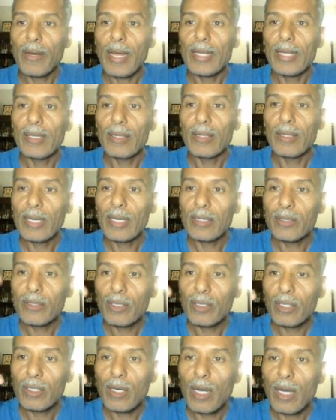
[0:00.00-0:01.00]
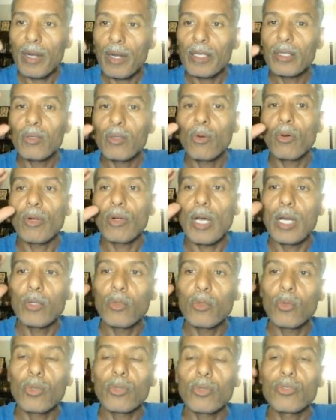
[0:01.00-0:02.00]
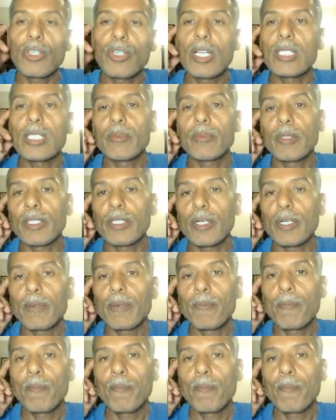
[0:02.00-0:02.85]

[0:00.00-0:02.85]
an electric current or a neurotransmitter.